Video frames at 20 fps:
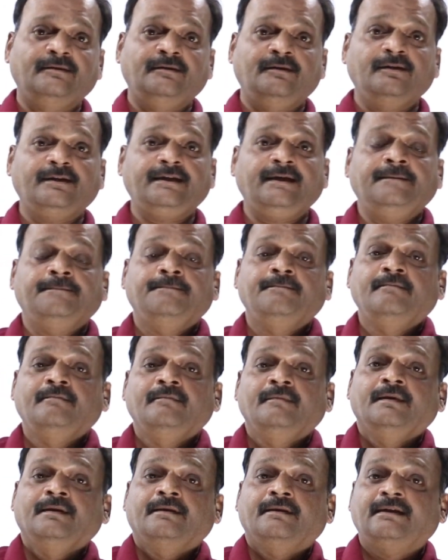Okay,
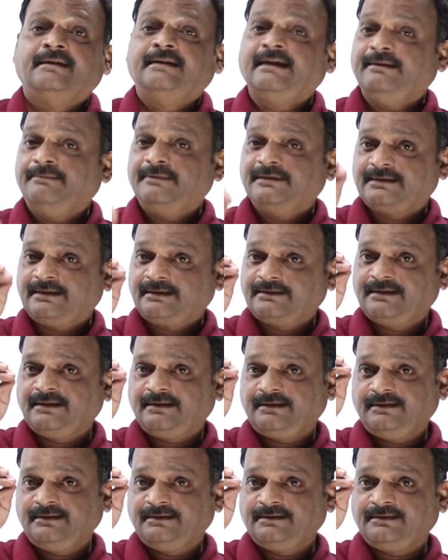the diamond
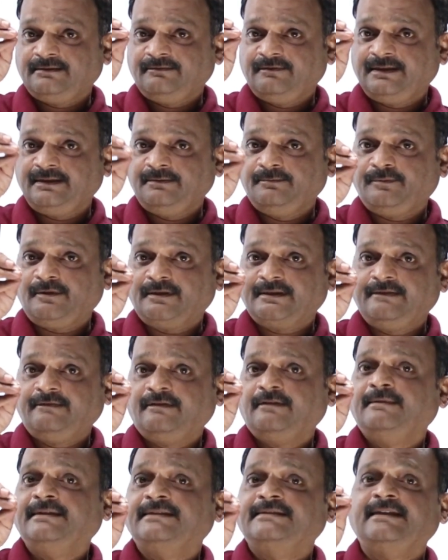structure is very important
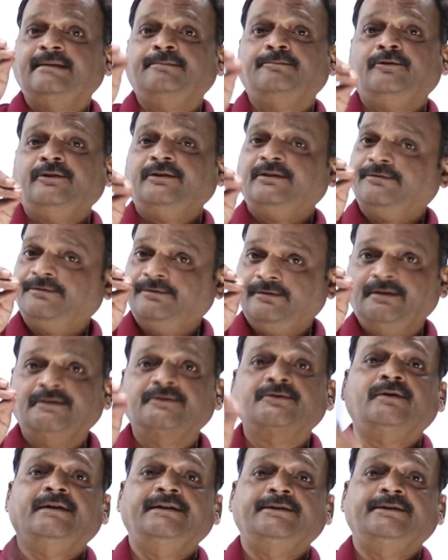from exam point of view also,